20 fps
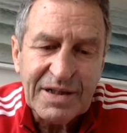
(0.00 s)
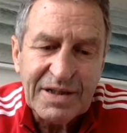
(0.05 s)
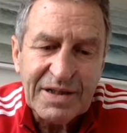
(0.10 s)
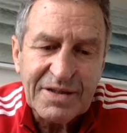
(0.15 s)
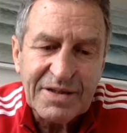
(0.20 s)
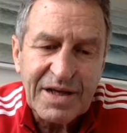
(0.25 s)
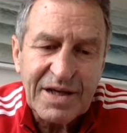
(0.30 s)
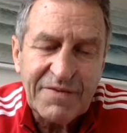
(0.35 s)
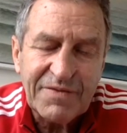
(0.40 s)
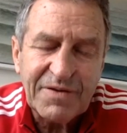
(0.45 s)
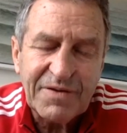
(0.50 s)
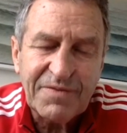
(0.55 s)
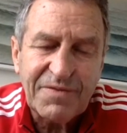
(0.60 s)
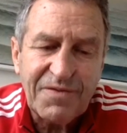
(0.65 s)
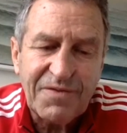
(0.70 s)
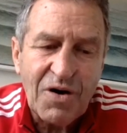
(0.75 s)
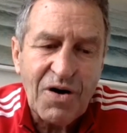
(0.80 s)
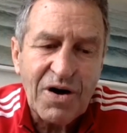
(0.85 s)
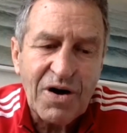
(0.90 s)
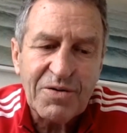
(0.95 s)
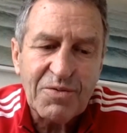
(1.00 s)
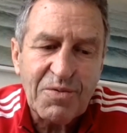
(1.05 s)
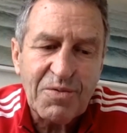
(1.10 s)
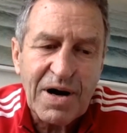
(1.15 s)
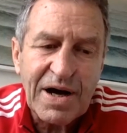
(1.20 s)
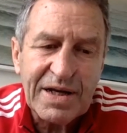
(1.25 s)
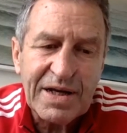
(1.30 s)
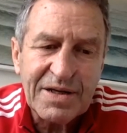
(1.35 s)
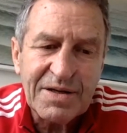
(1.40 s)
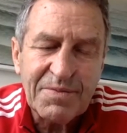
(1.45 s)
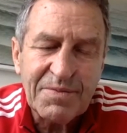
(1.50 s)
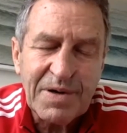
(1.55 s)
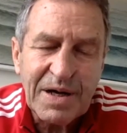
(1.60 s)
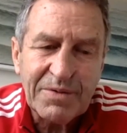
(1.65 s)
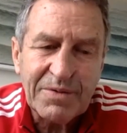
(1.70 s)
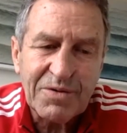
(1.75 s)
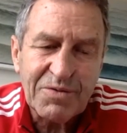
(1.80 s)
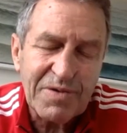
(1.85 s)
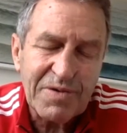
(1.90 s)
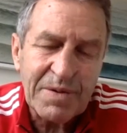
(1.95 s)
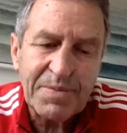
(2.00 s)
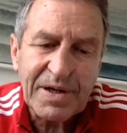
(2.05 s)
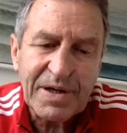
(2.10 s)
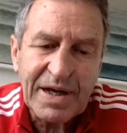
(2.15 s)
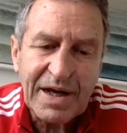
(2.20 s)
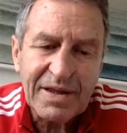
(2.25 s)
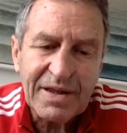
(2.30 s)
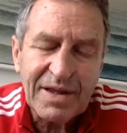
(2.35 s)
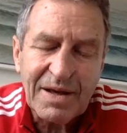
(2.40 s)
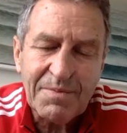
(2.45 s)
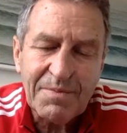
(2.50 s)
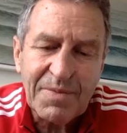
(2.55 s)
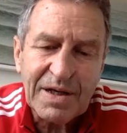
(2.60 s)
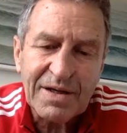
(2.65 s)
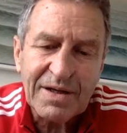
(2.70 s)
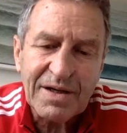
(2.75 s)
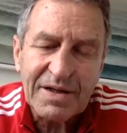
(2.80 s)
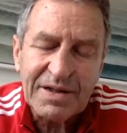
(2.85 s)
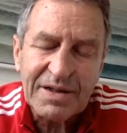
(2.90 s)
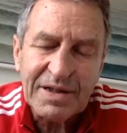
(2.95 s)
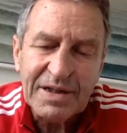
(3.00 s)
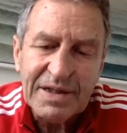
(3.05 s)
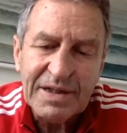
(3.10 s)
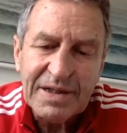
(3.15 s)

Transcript: so you have to find a way to be able to replicate that mentally.